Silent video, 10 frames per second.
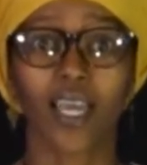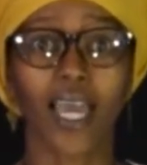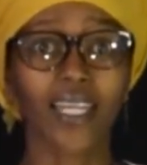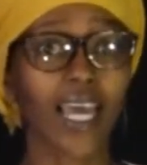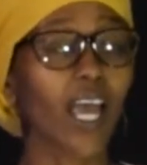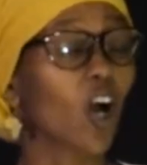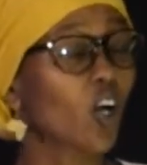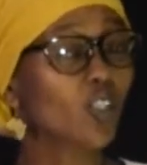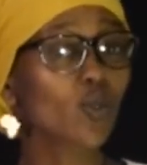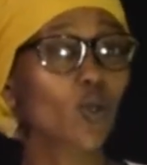And I
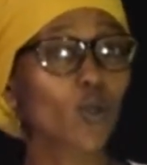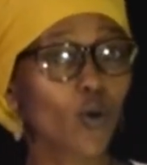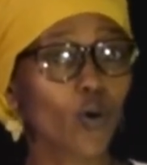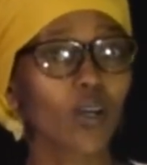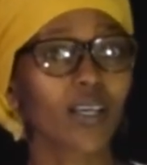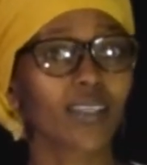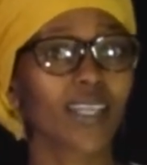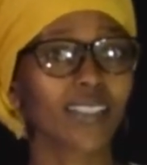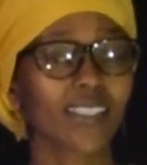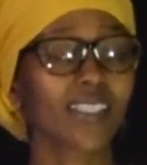also know
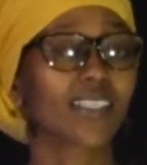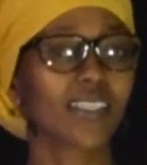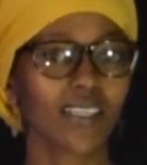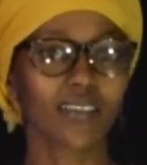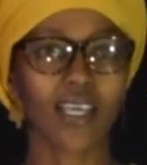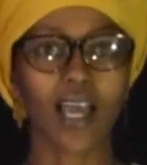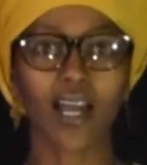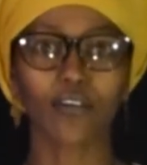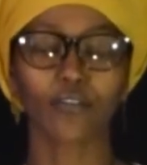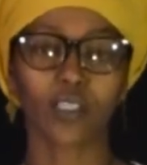that indeed there
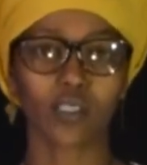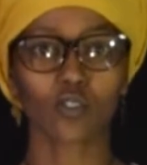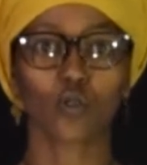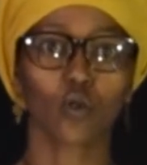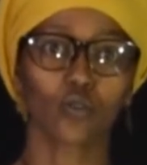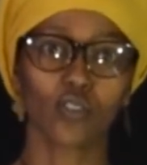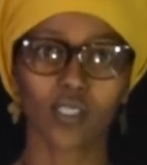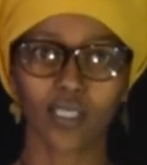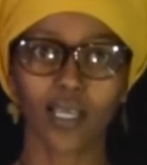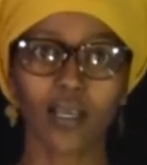are factors to
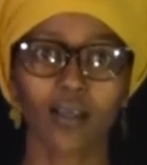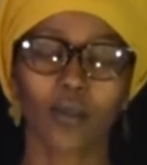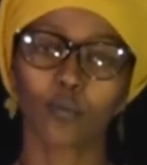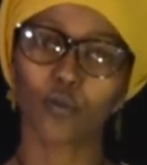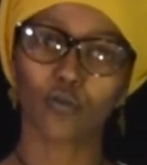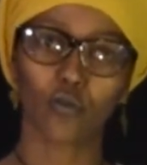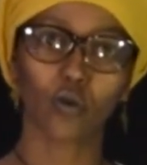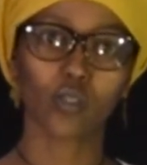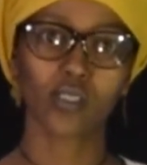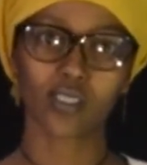consider
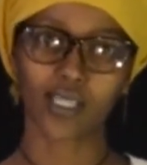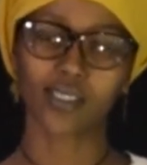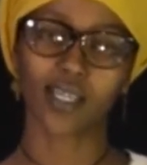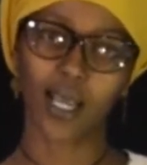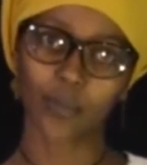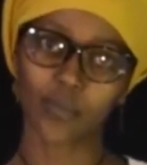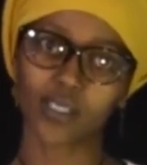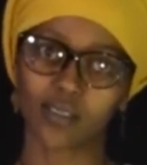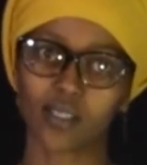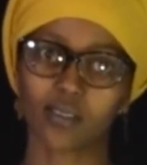before starting a
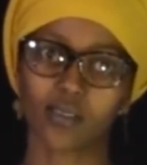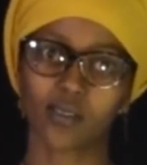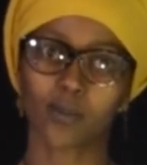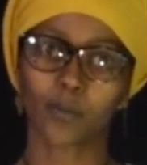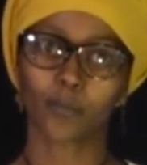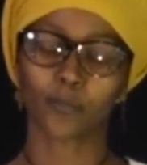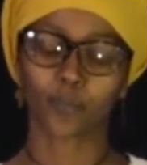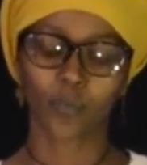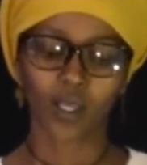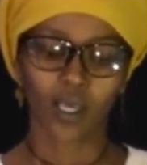business.
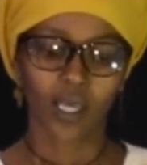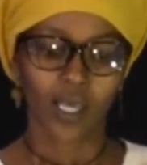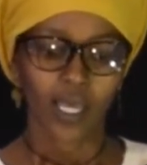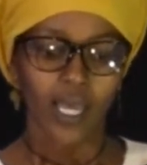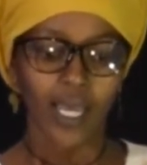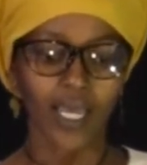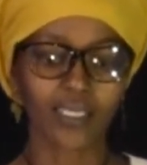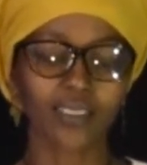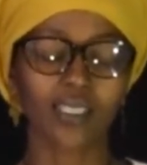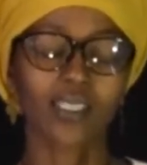
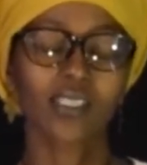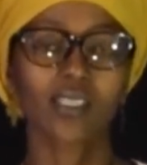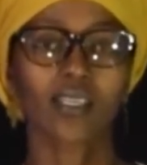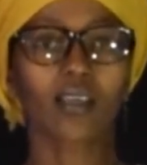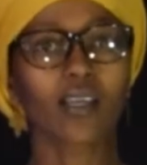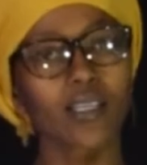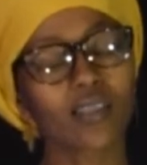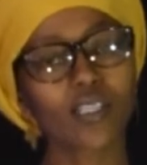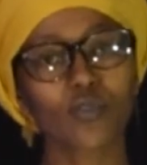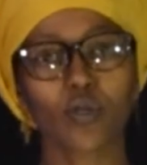And it's in
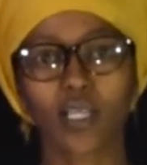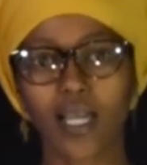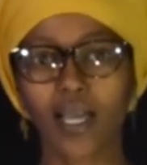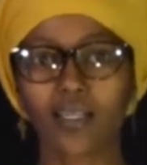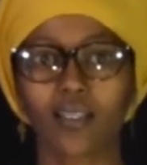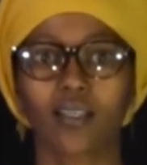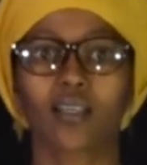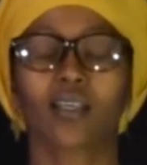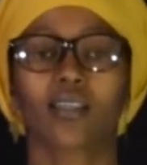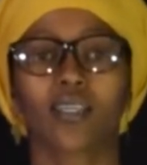this regard
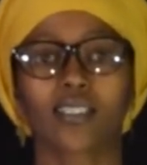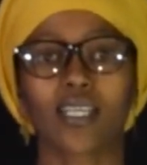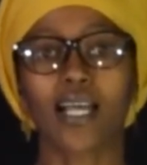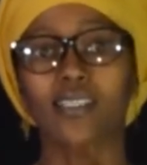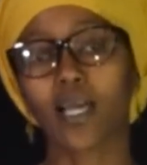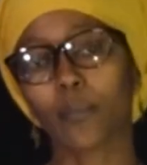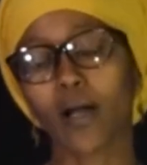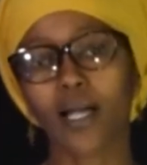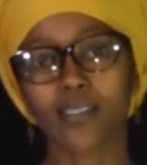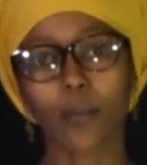that as
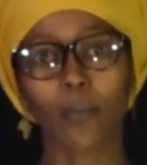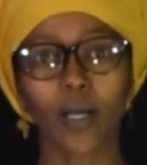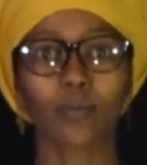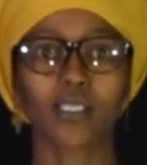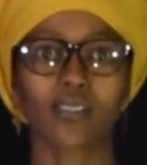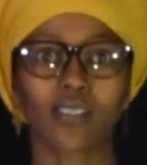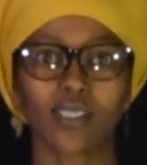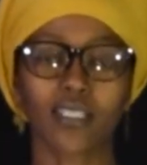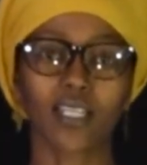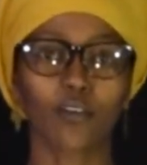a publicist
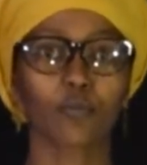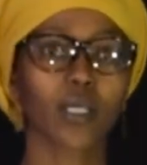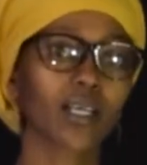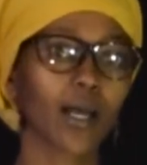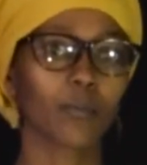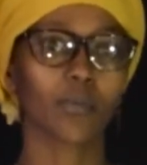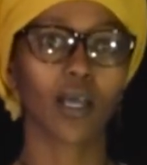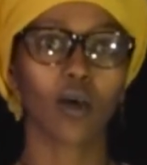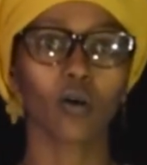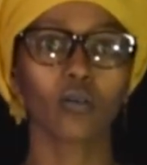that I've become
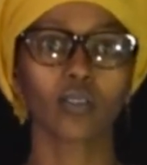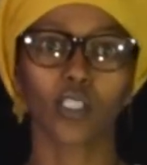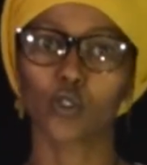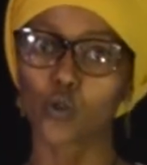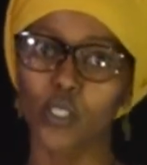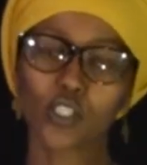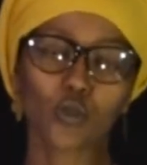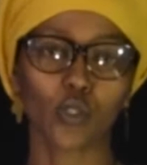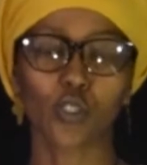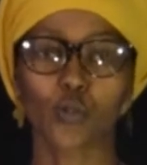now, in
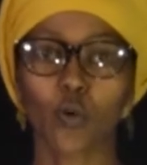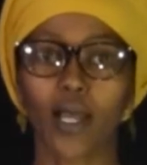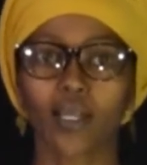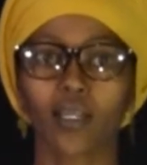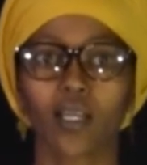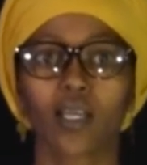2021,